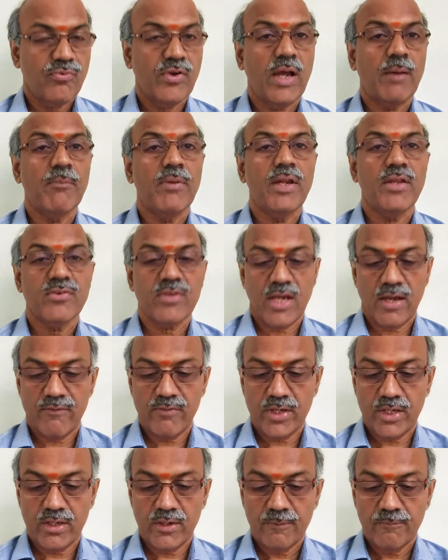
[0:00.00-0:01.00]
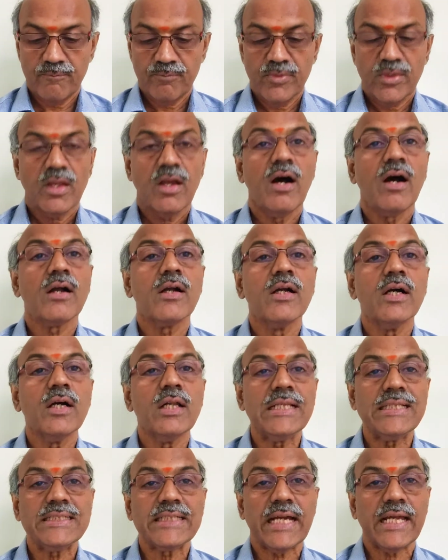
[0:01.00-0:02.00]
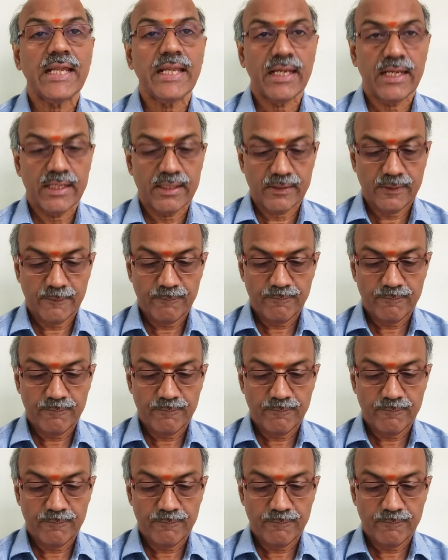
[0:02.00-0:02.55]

families having a girl child.